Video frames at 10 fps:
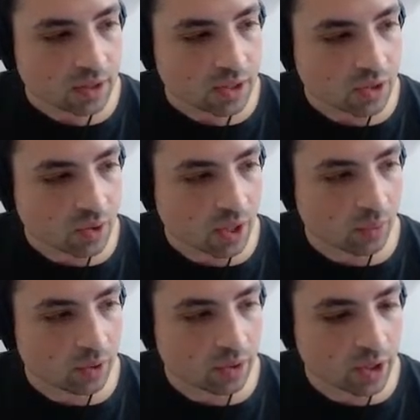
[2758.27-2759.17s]
So that
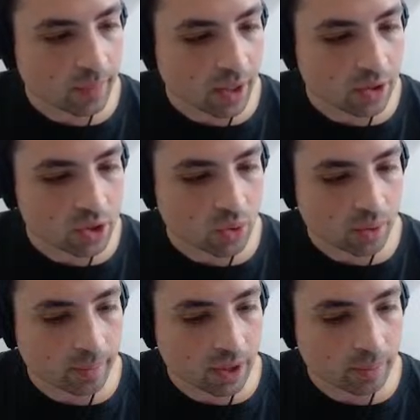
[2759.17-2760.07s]
would come out to a
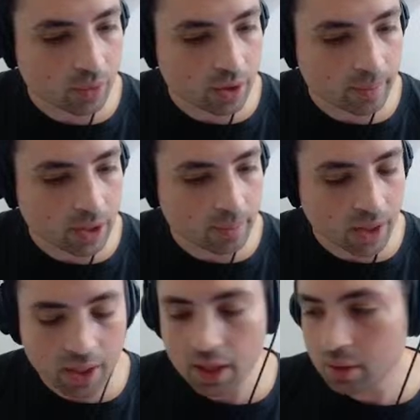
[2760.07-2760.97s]
pretty big
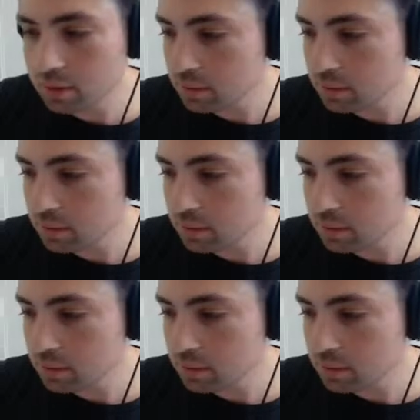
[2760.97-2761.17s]
payout.